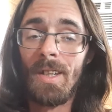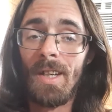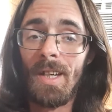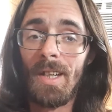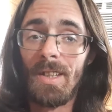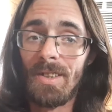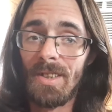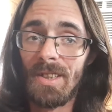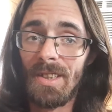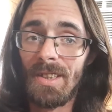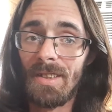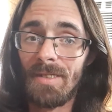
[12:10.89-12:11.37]

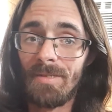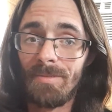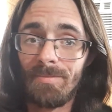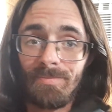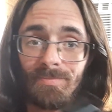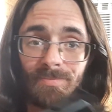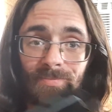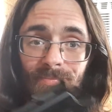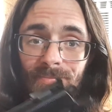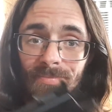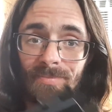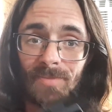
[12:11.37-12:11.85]
and then
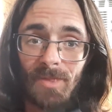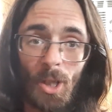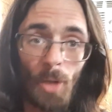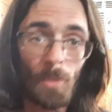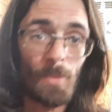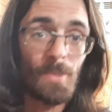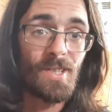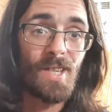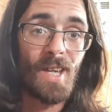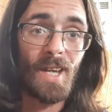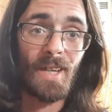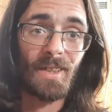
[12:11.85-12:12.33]
go
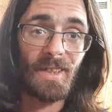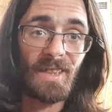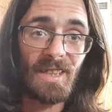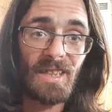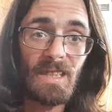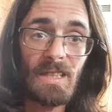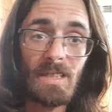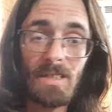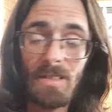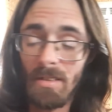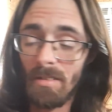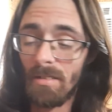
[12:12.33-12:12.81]
inside and
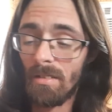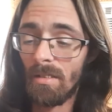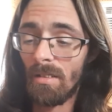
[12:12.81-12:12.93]
eat.